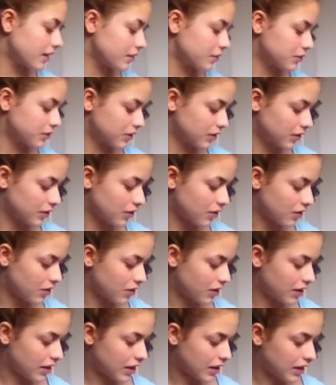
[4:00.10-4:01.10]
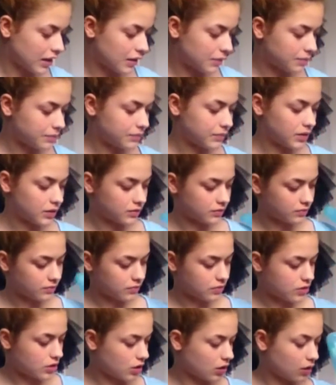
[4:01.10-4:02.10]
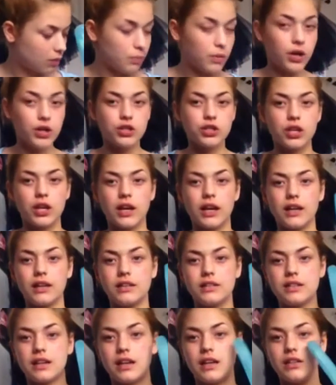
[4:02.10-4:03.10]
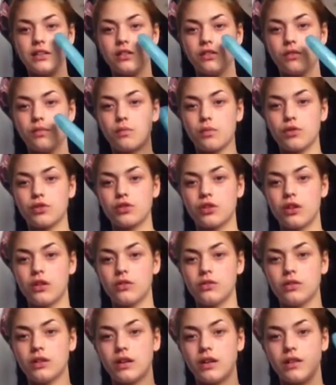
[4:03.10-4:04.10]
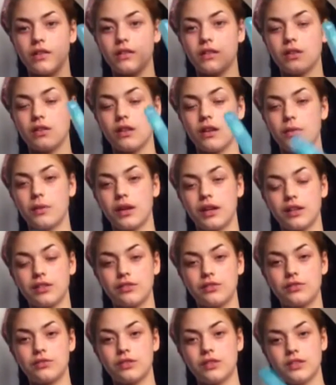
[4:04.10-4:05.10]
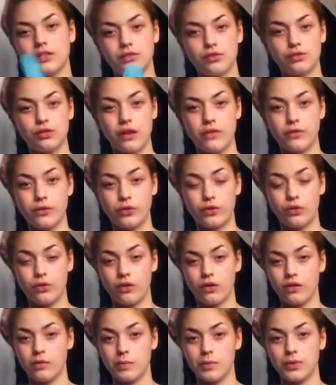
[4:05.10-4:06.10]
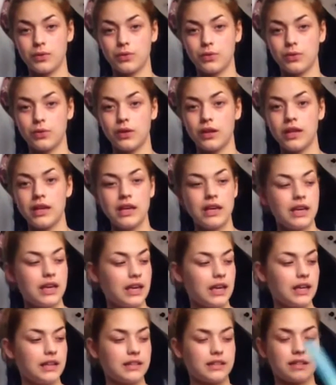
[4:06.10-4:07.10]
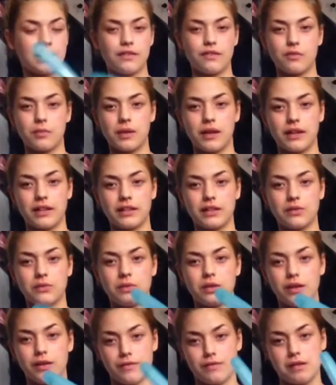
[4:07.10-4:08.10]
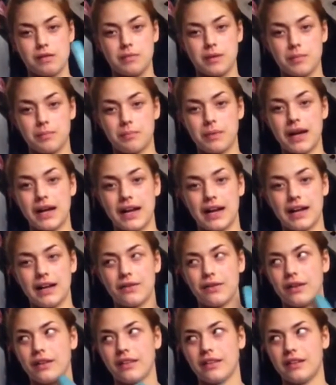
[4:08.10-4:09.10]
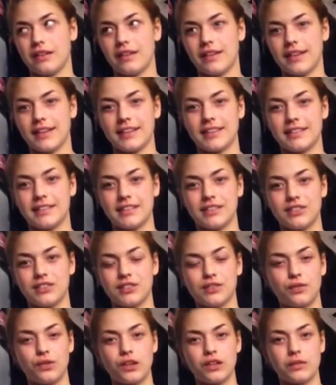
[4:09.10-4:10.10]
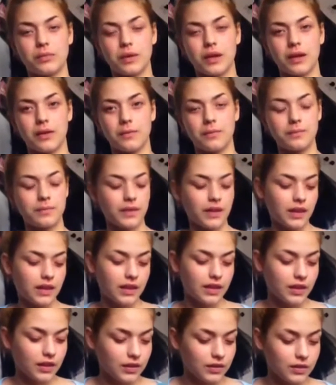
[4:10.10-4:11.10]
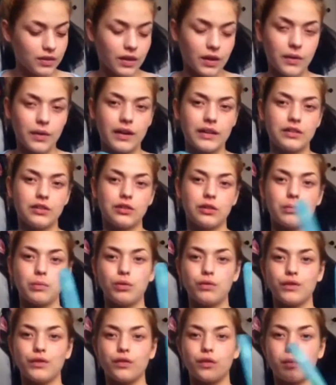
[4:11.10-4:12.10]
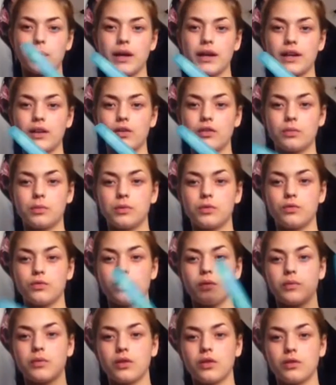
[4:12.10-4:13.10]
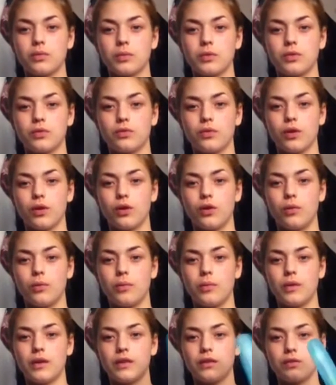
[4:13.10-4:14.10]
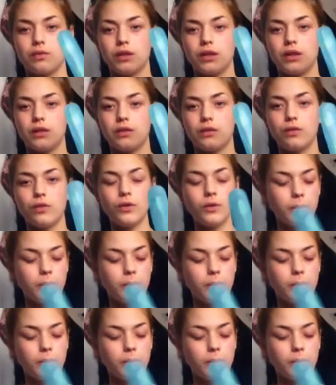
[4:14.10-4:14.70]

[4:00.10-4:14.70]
also got toothbrush and a toothbrush holder so that when I travel to the hospital, it doesn't have to be like all going around in my bag or anything like that because it just freaks me out. So, and you can move it from like hospital room to hospital room. It's really useful.